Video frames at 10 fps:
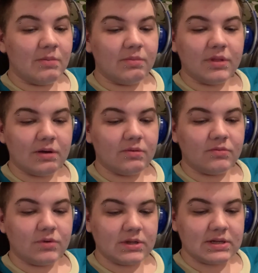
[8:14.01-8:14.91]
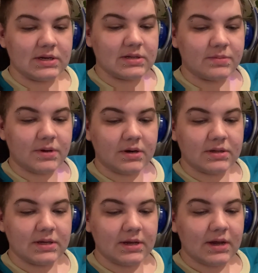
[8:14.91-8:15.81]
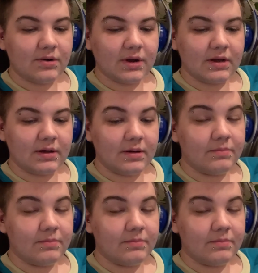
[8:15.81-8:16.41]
but then once they disappear, it's like, yeah, okay.